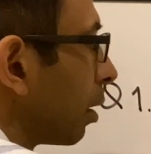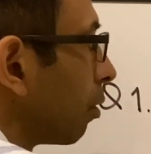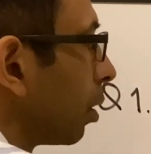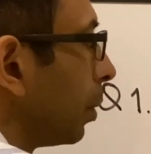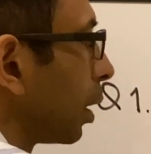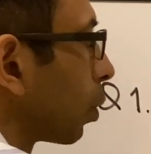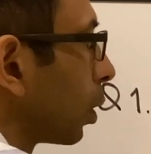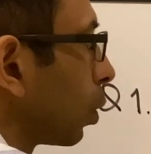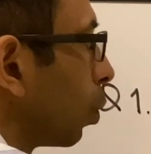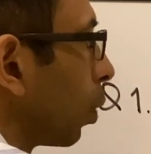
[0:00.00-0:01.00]
will be equal
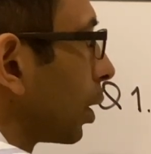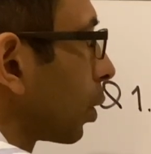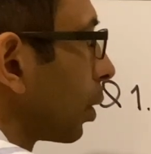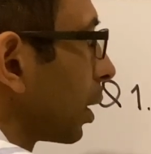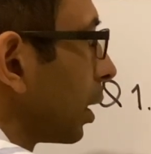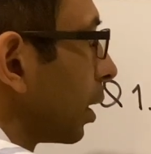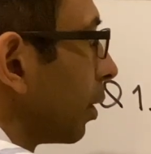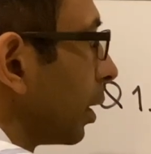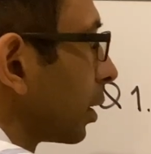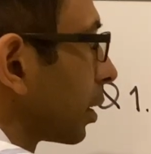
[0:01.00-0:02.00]
to 120
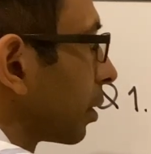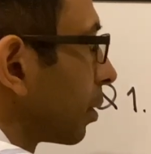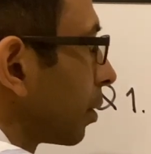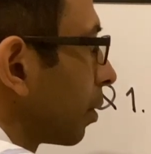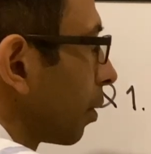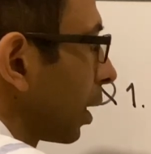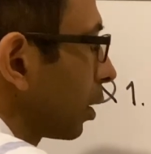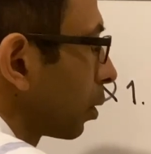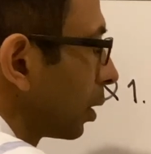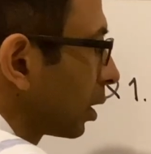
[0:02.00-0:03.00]
degrees, right?
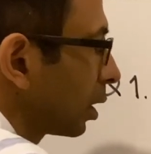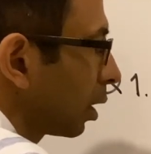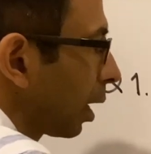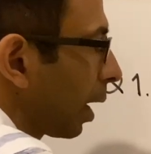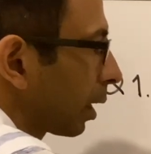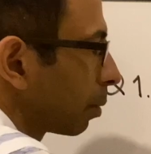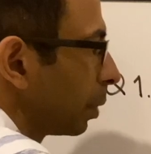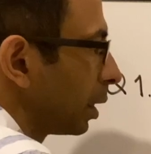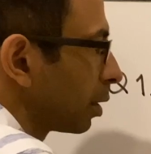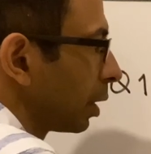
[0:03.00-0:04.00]
So this is the arc
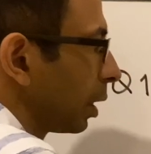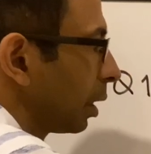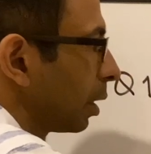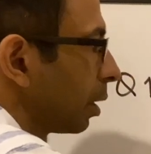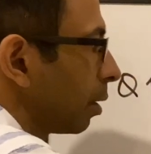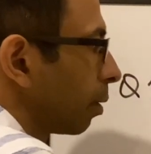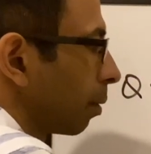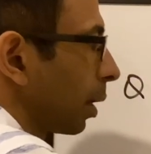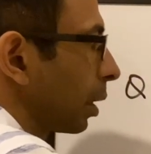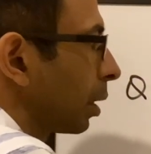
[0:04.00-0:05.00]
BC,
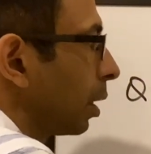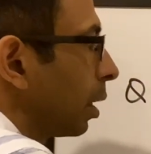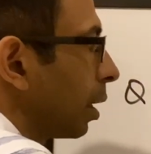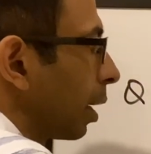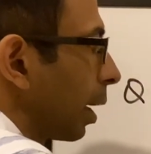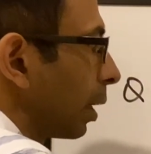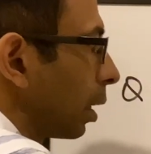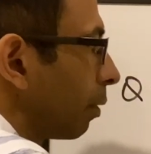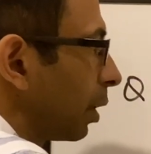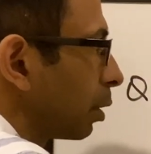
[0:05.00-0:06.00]
right? And
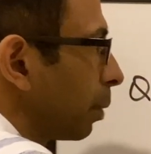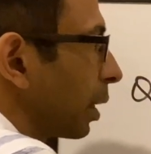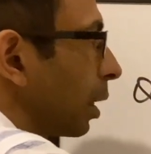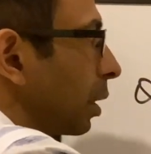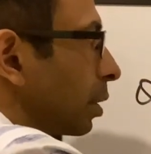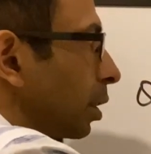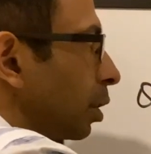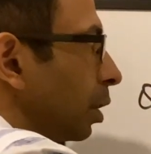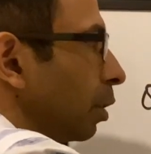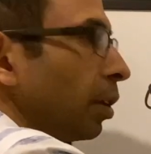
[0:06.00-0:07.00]
if it is making a
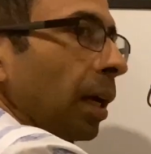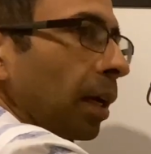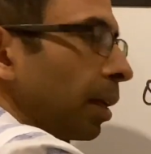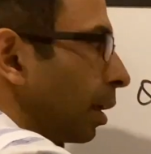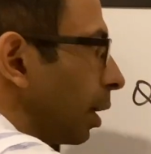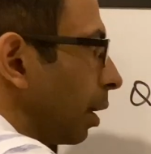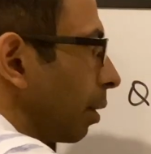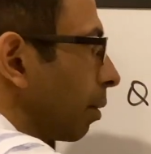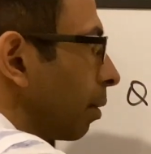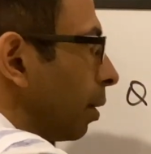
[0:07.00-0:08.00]
60 degree angle
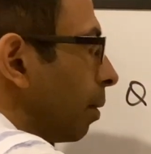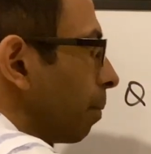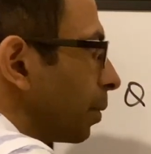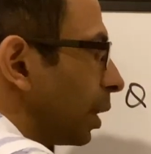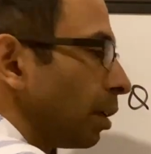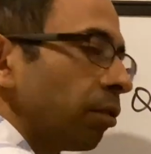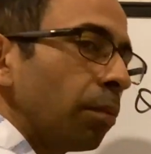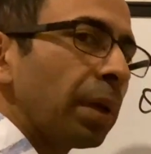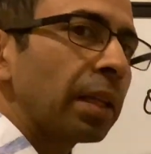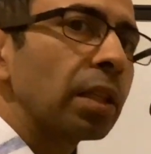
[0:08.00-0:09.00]
here, then it will
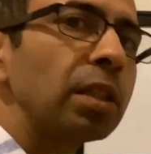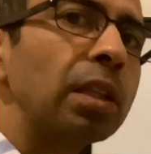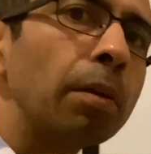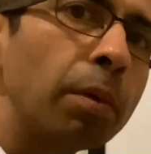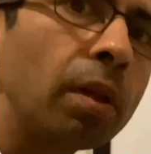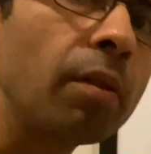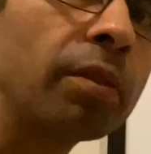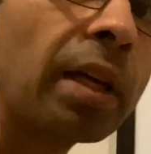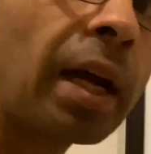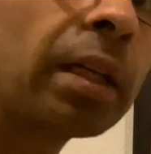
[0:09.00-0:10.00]
make the double of
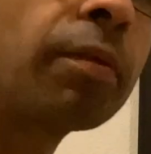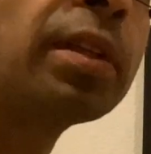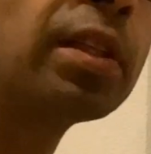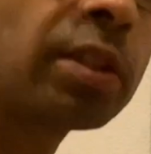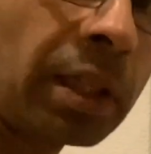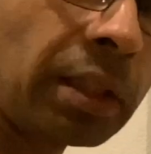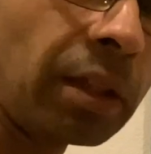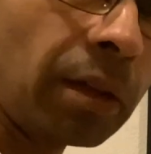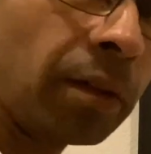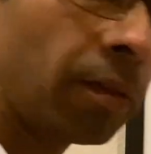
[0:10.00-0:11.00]
that with the center,
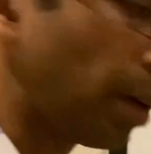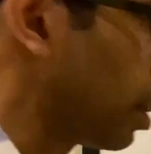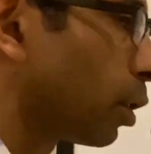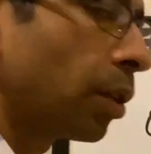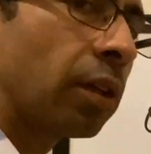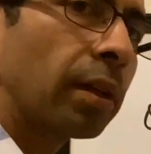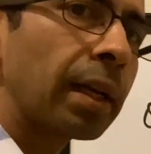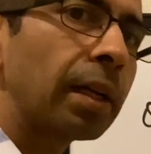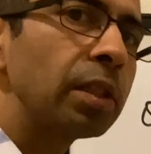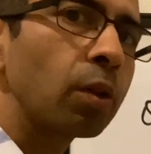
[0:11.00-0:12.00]
right? The central
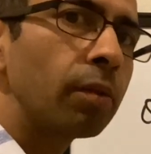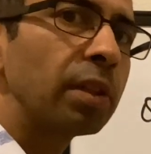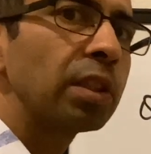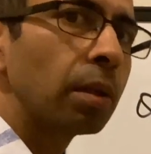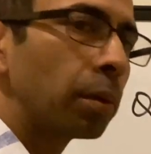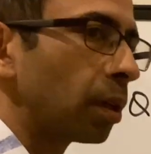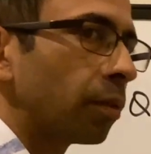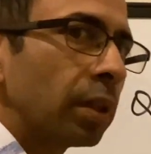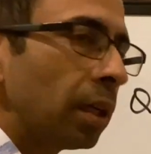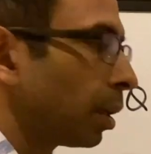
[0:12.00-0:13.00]
angle is always double of
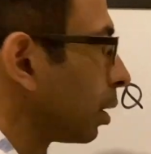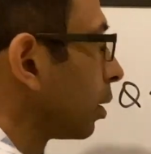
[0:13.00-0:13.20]
the